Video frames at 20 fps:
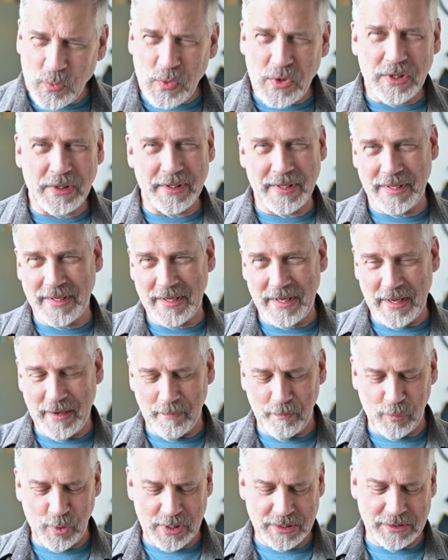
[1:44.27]
really
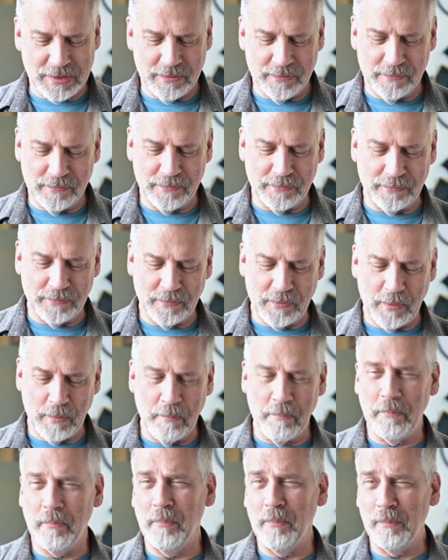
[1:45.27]
impressive
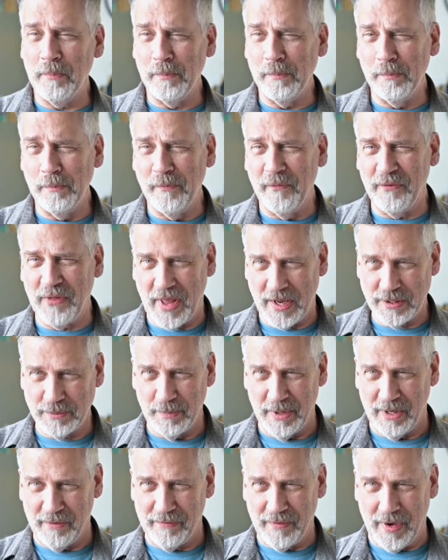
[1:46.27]

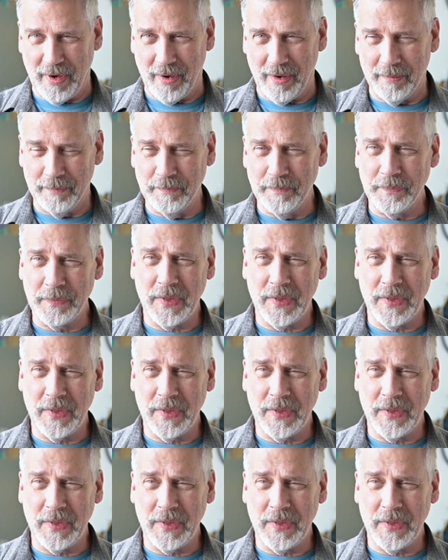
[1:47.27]
flash modifier.